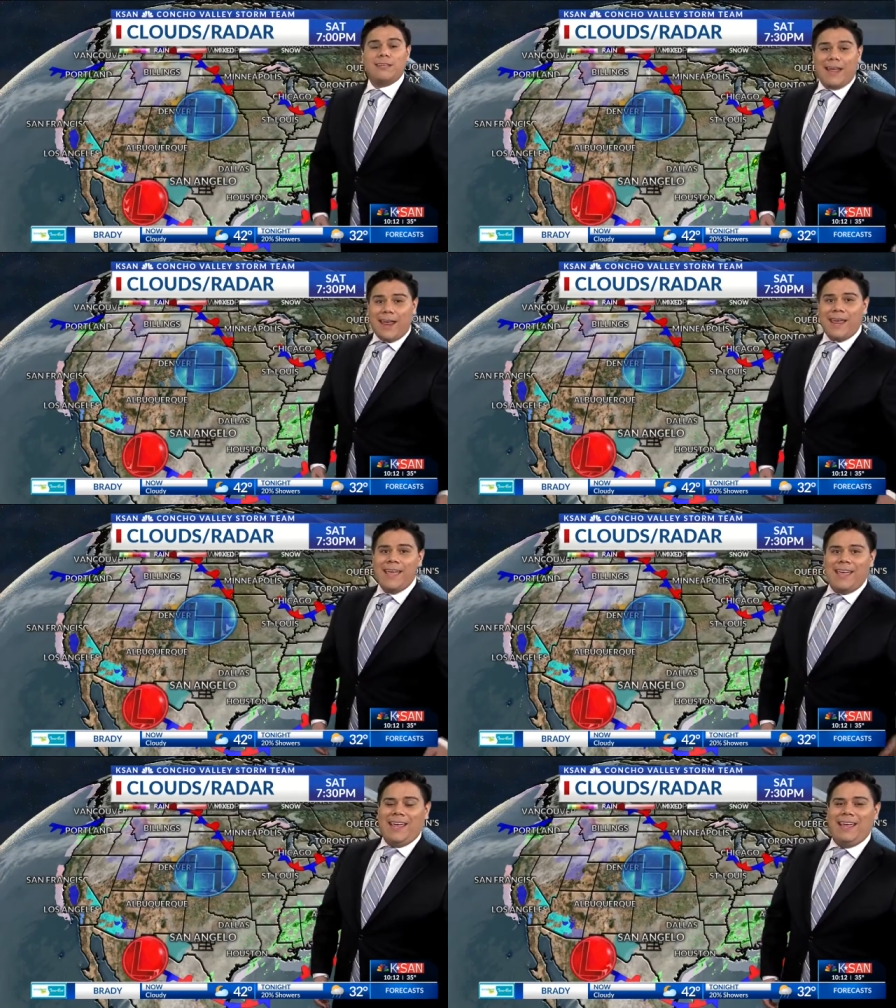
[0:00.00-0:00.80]
today,
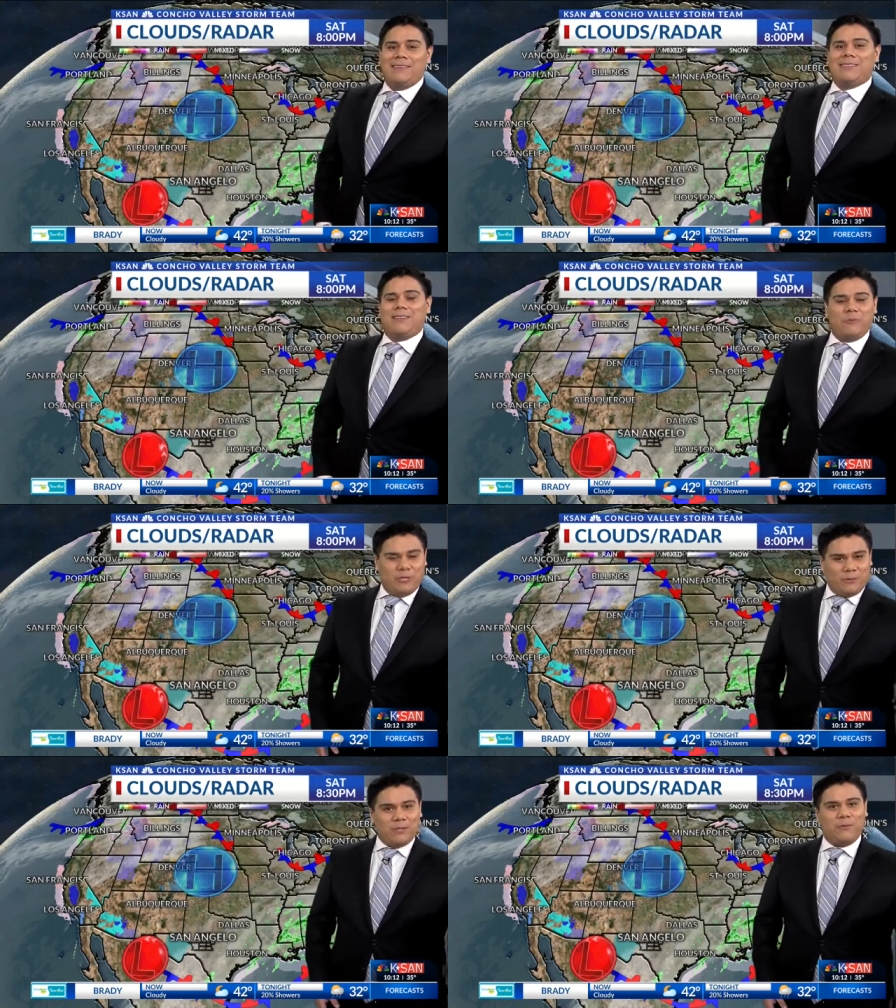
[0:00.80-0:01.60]
and it's going to
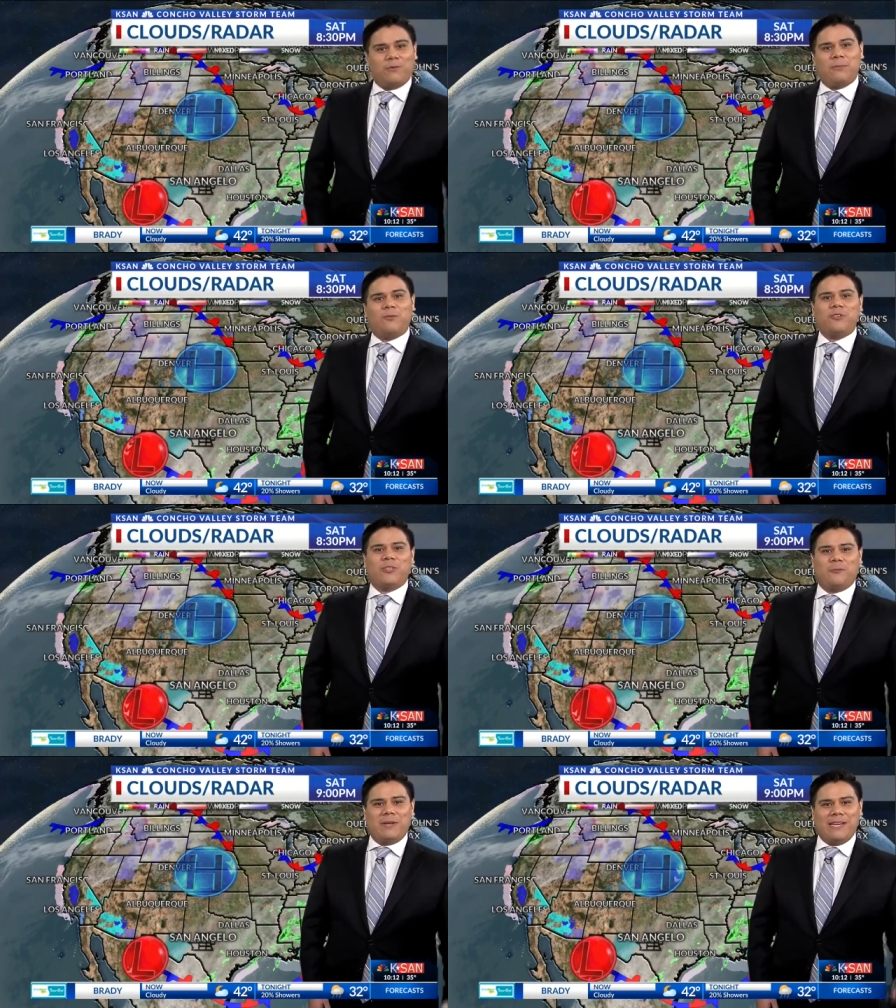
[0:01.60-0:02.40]
be responsible for the
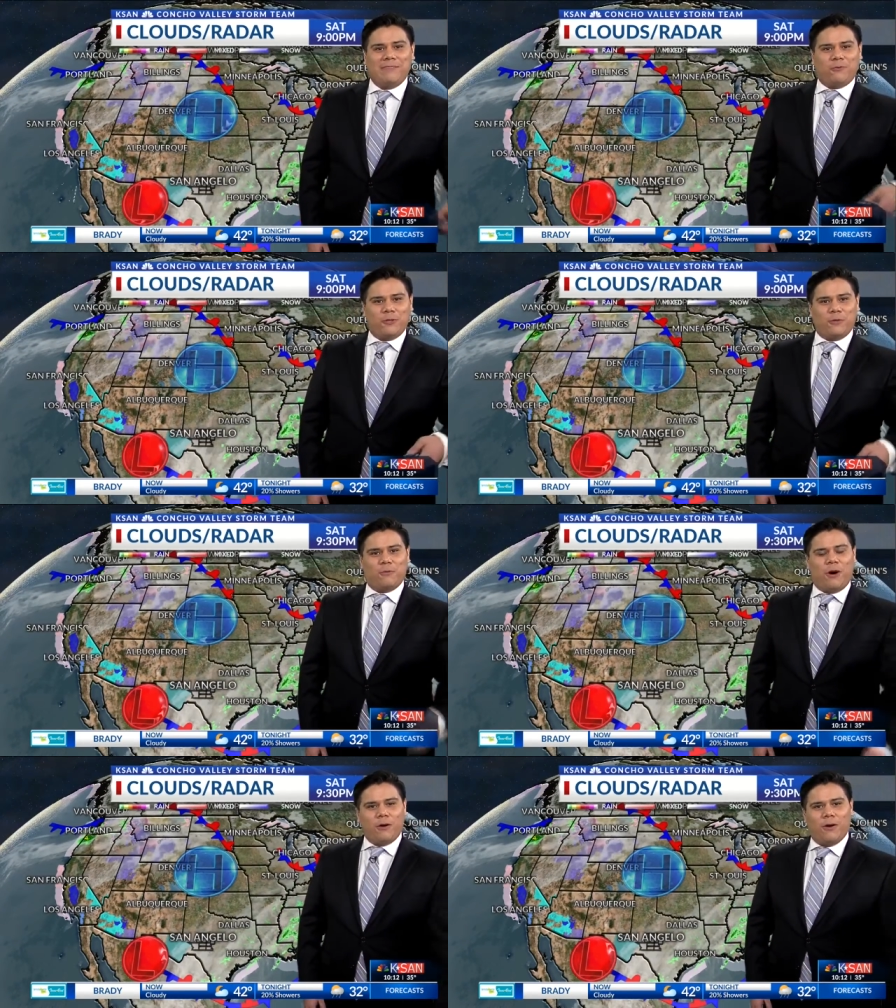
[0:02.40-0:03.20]
moisture that we're getting for
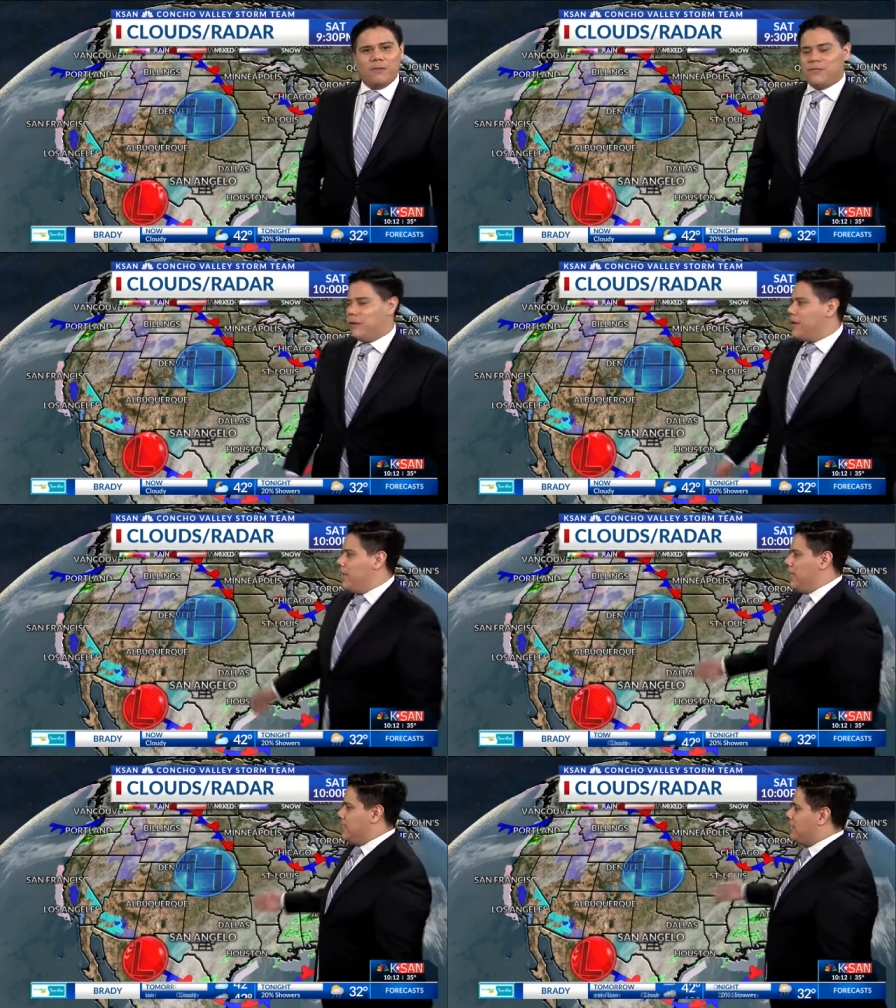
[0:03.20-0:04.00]
tomorrow. So
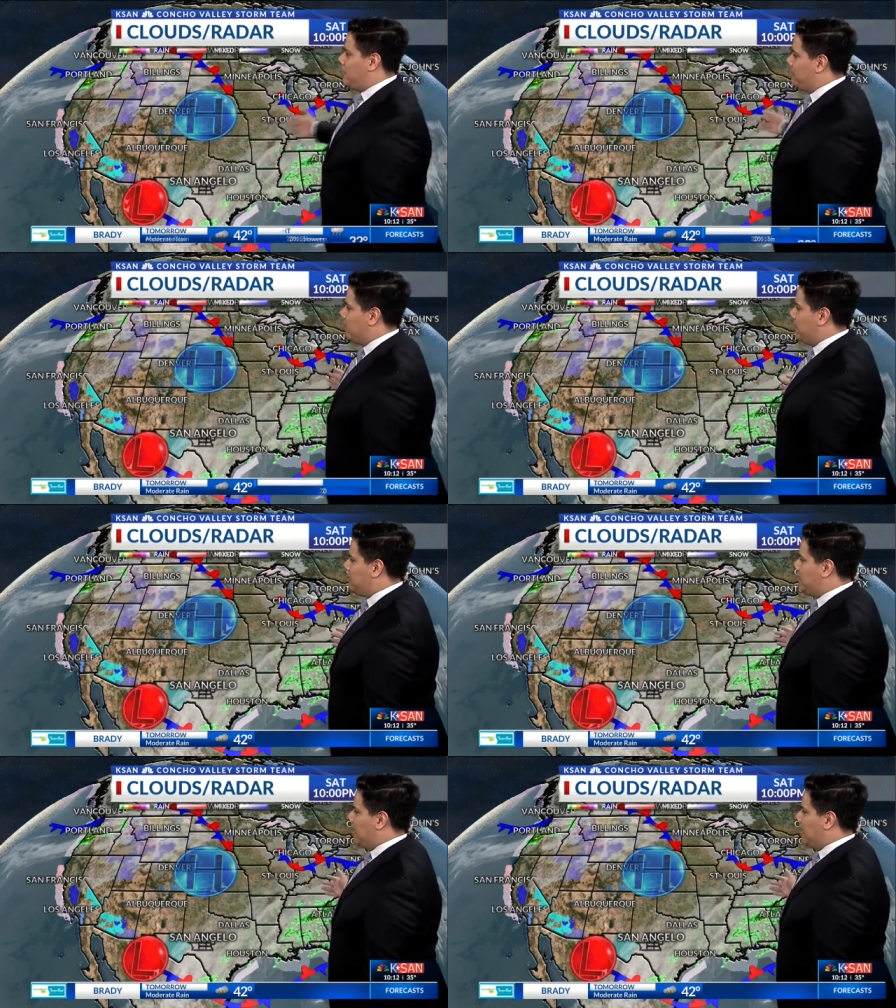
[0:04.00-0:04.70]
uh, definitely